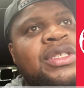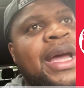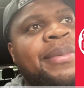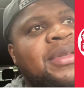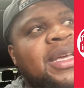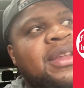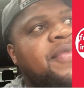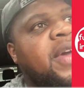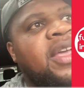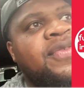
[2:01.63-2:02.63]
stop getting the
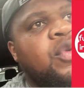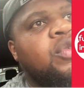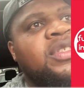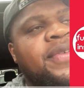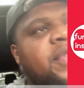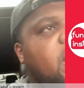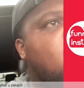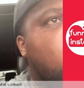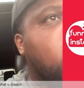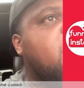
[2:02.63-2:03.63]
fast food and stuff, and your
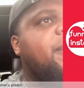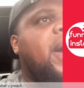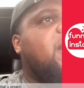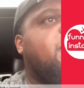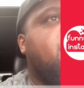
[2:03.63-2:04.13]
quarantine body will